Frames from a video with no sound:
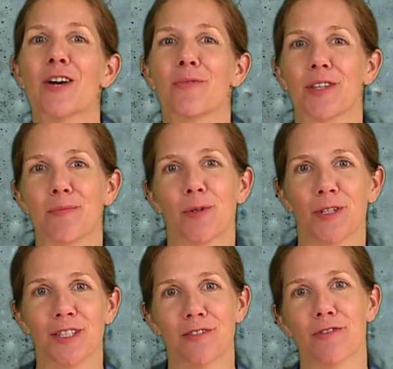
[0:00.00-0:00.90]
while the
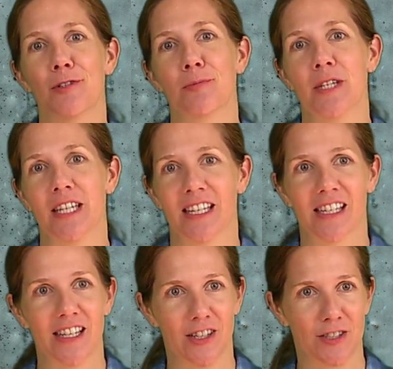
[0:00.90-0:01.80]
point of view being a
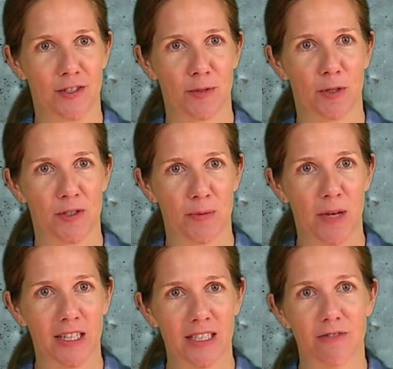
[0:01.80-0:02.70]
character's
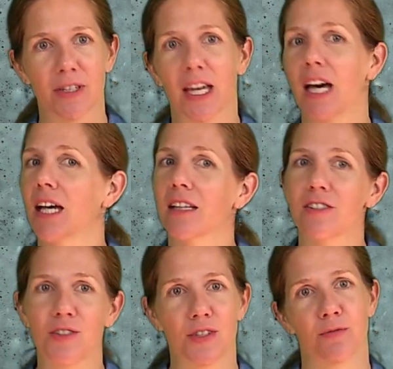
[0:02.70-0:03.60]
perspective
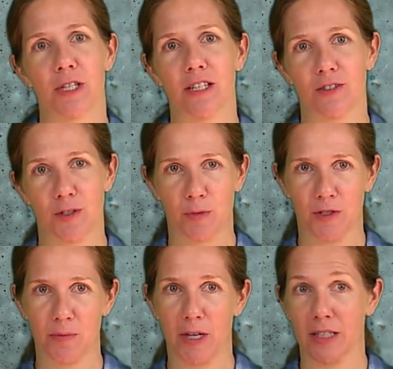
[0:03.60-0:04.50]
colors the reader's
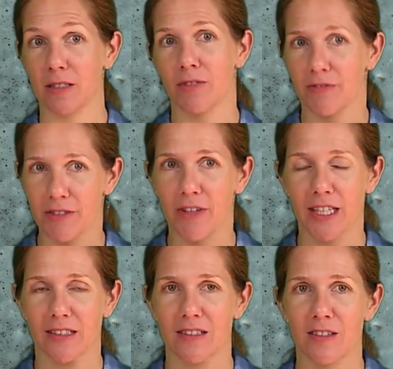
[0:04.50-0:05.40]
perspective of
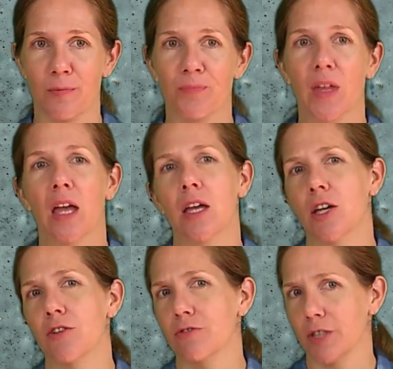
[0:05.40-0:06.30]
events.
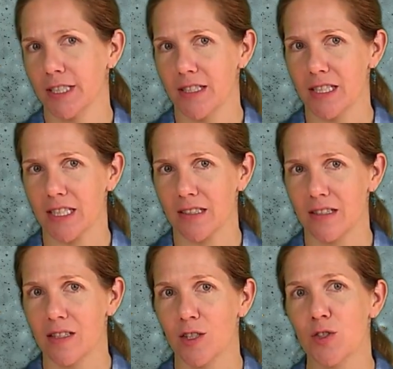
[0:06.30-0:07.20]
For
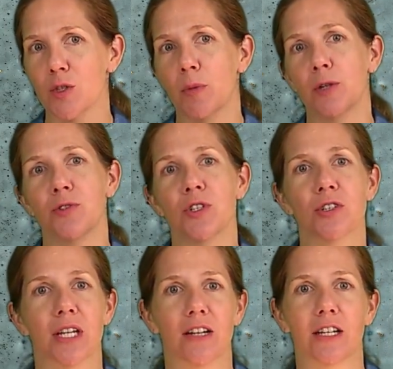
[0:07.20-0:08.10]
instance, suppose your
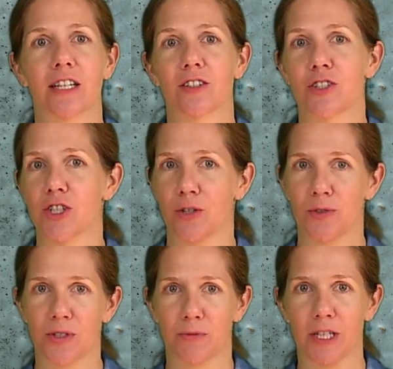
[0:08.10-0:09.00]
narrator
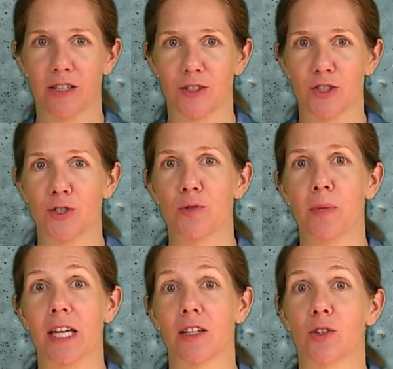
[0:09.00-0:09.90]
shows the reader two
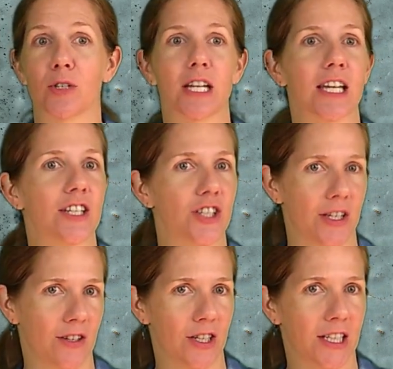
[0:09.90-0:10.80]
men greeting each
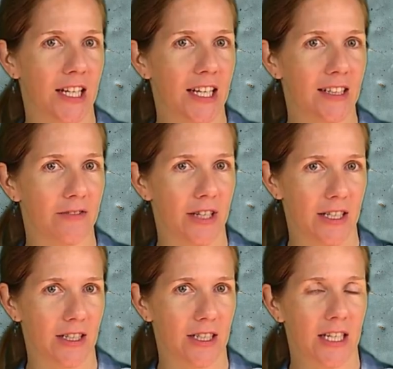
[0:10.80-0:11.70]
other in an
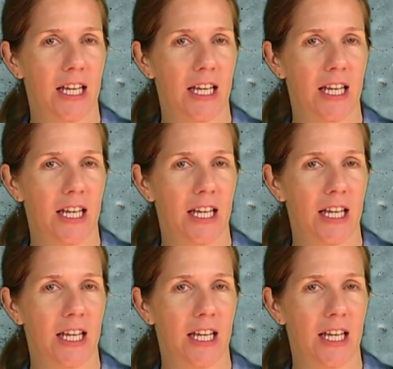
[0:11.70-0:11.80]
elevator.